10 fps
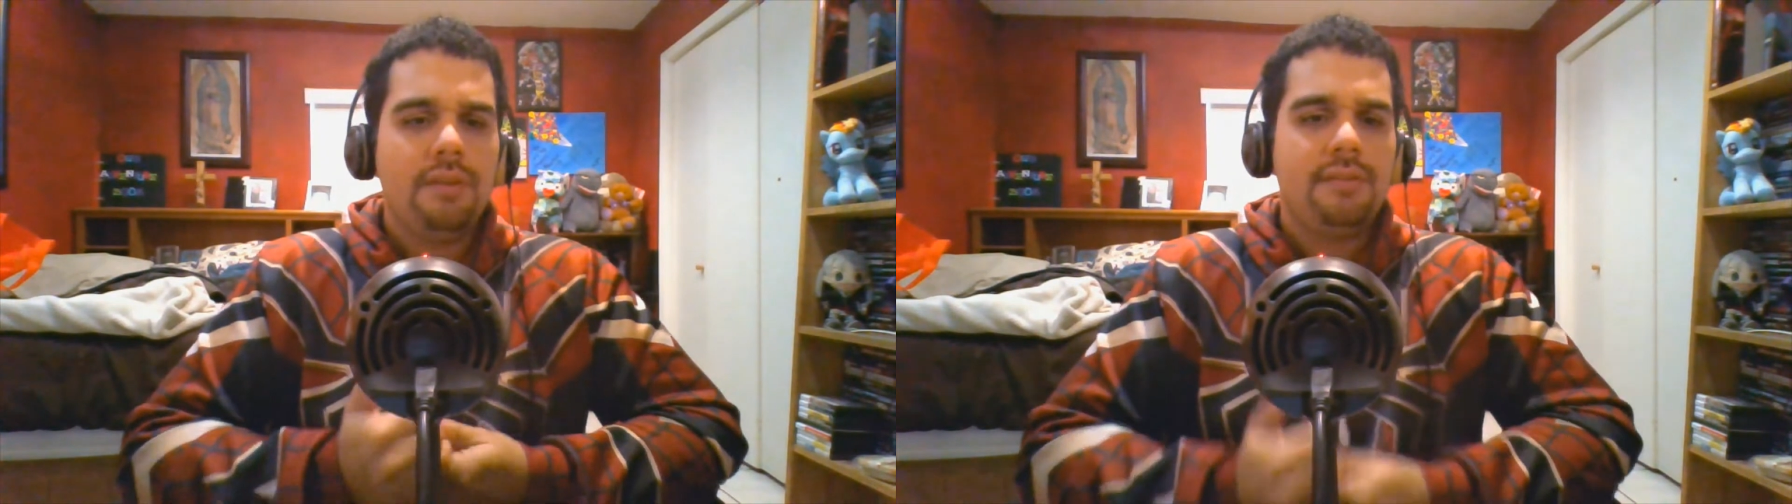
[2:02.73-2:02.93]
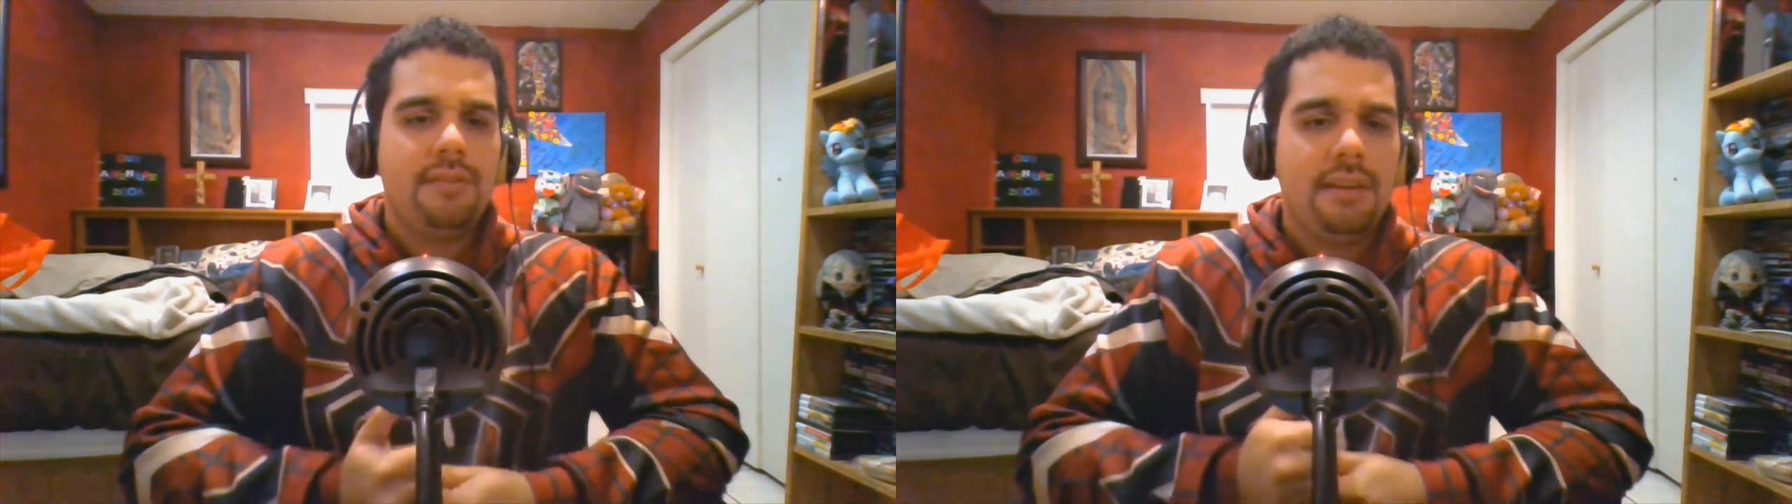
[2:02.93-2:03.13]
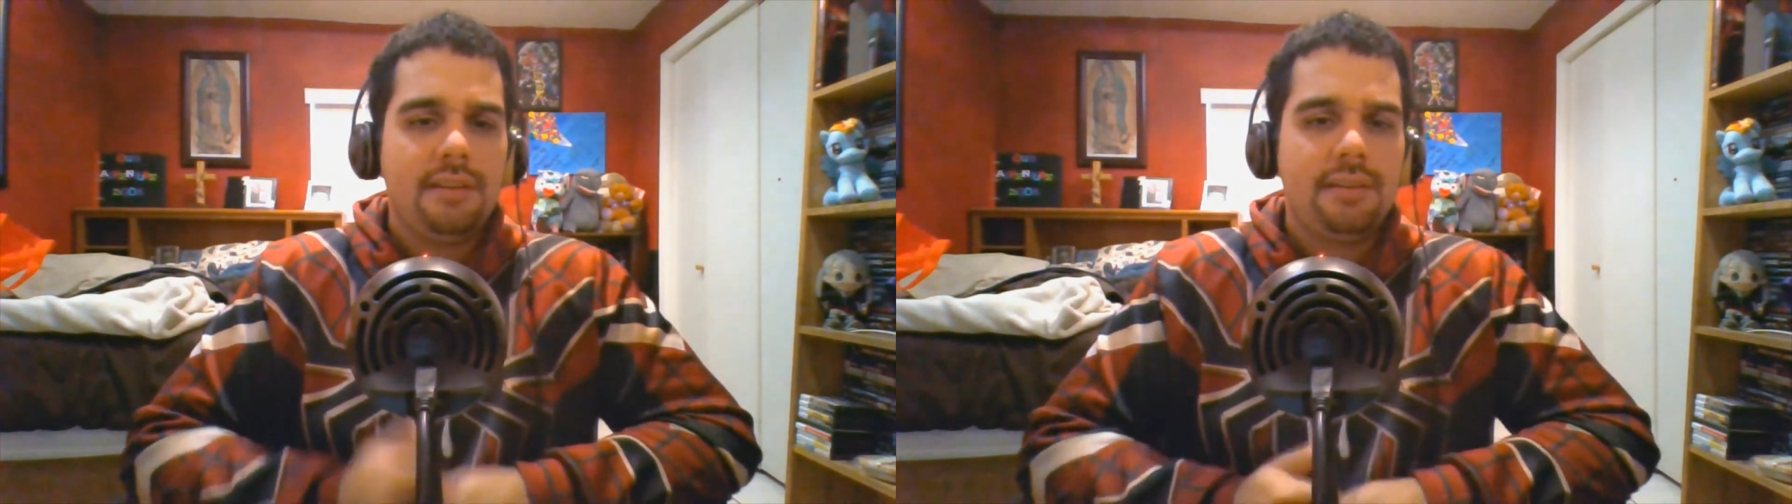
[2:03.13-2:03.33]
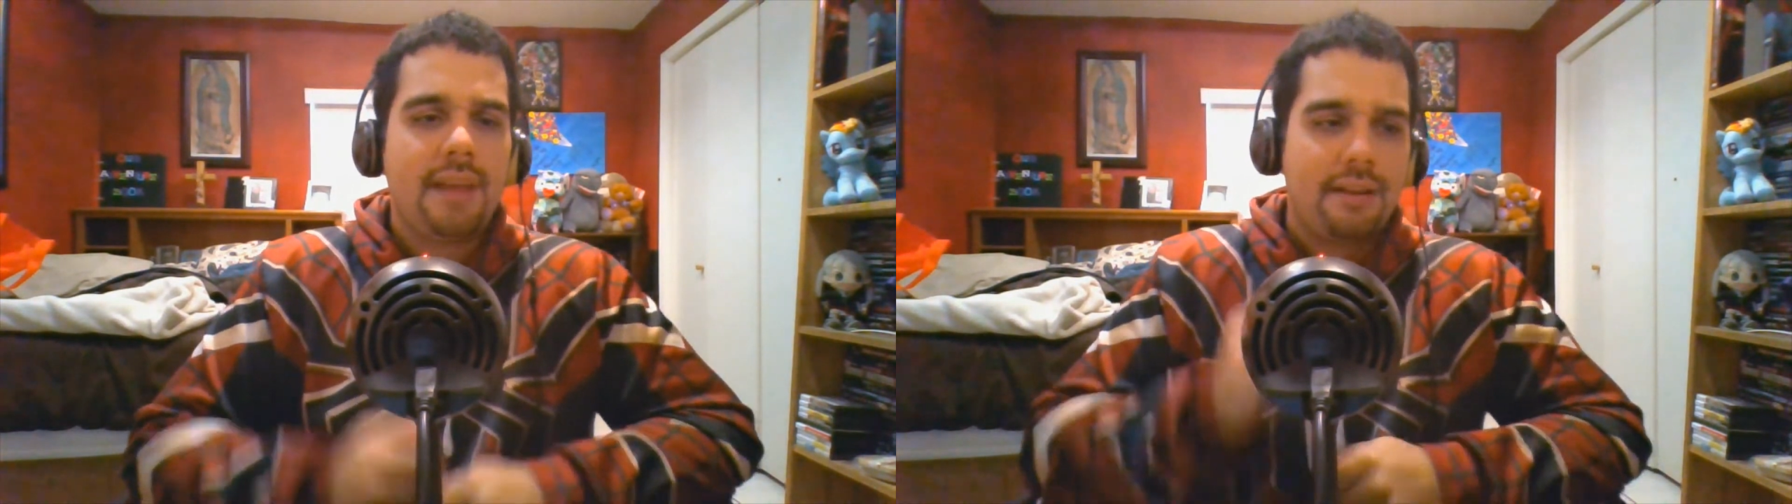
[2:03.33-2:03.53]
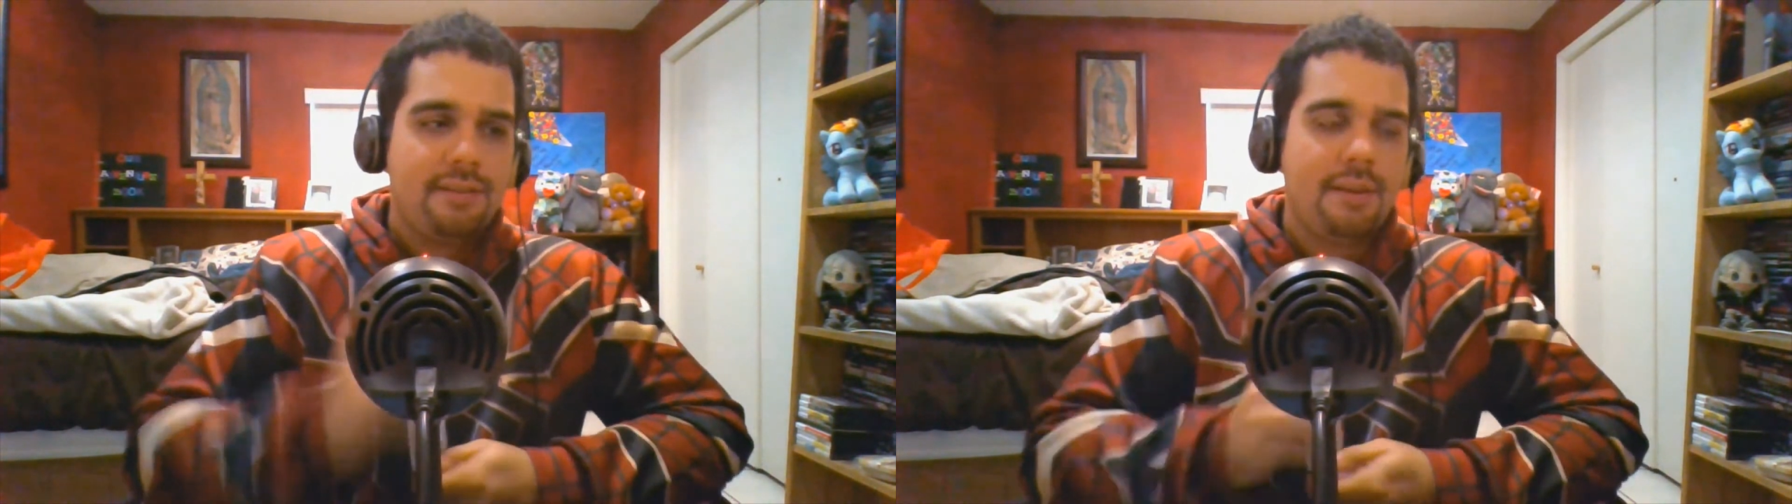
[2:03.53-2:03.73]
see
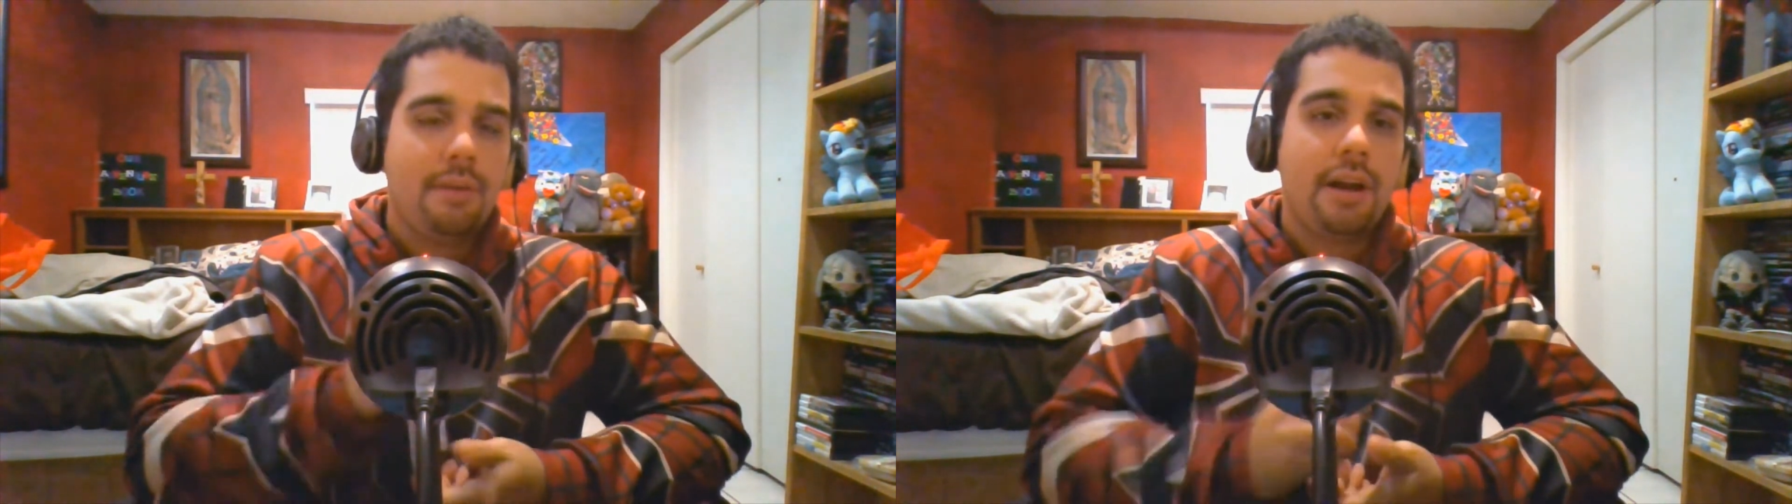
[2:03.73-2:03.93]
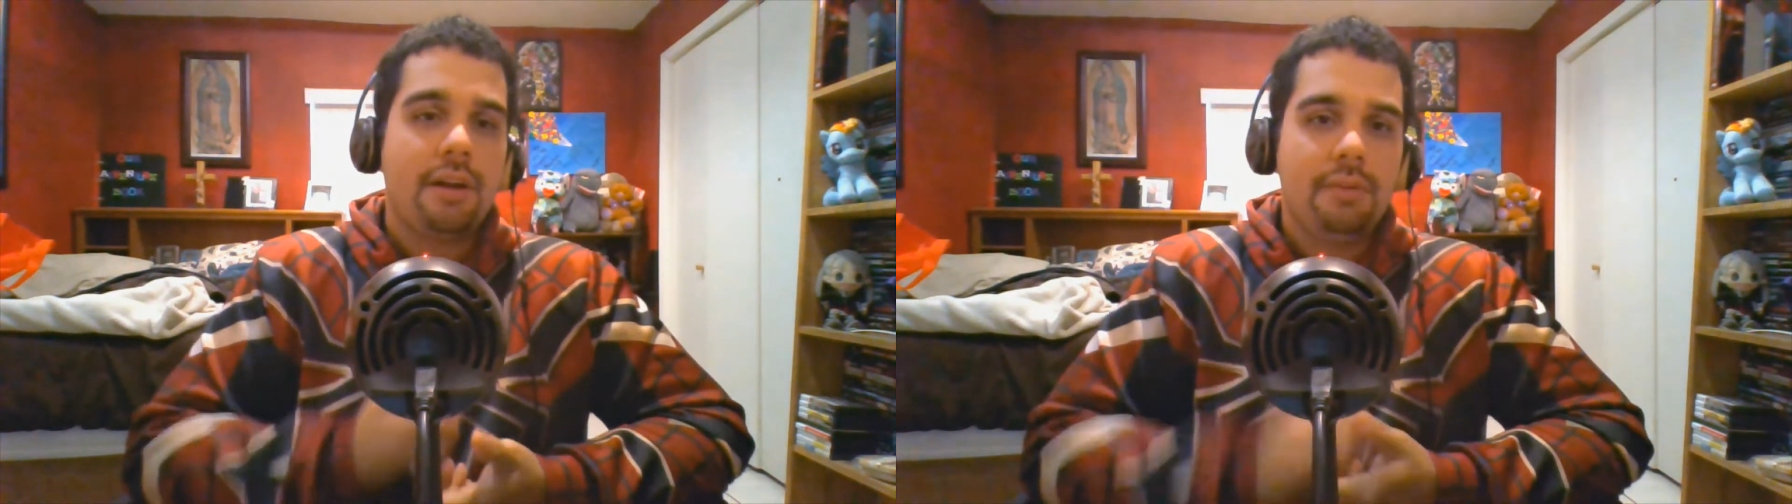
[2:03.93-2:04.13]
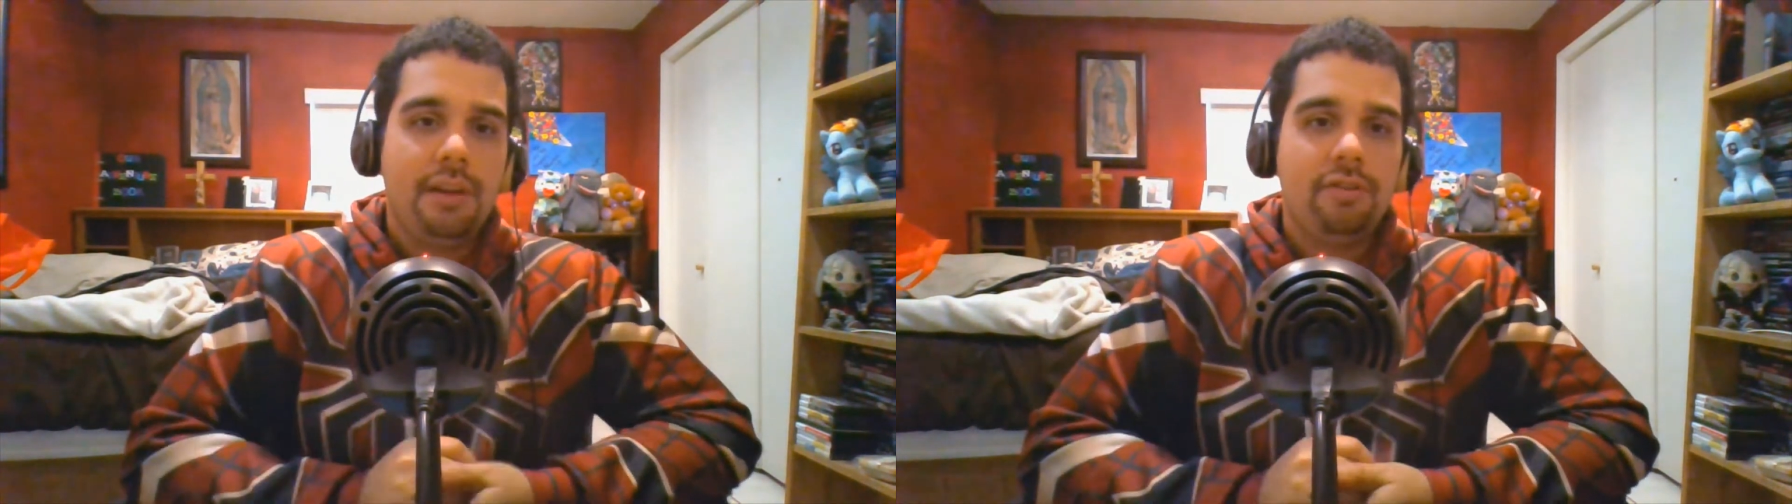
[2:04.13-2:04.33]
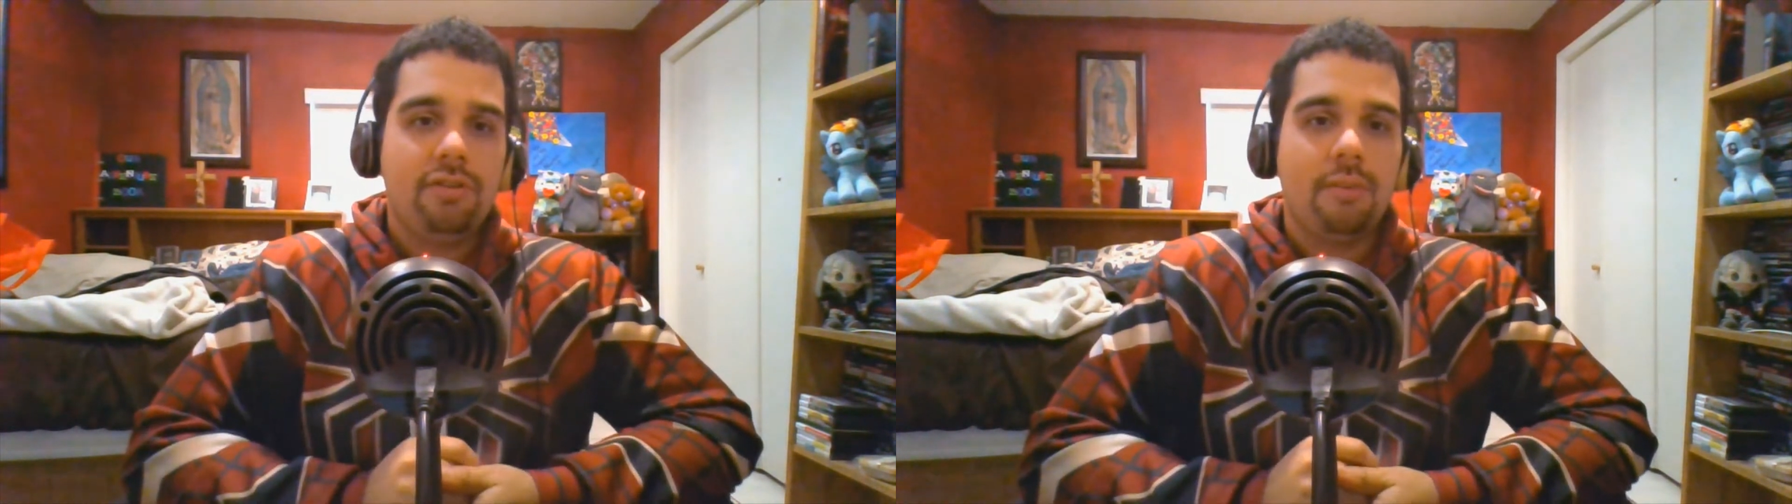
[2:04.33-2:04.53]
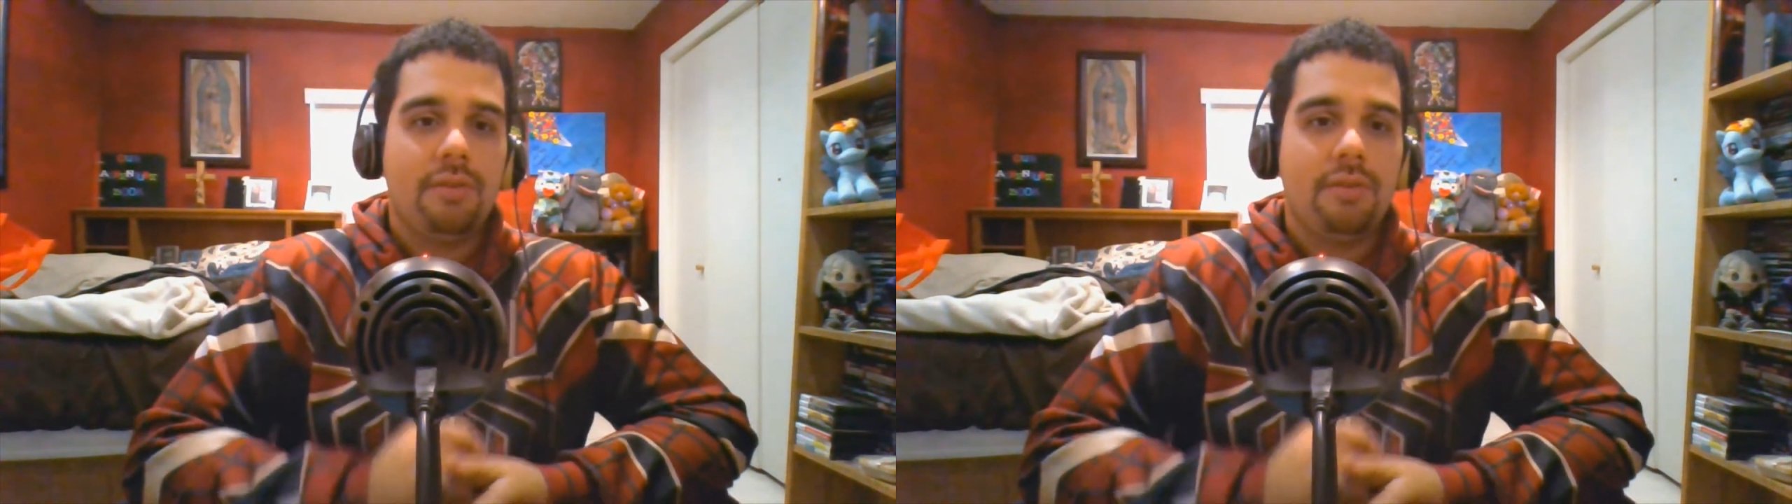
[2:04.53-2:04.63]
that same kind of relationship.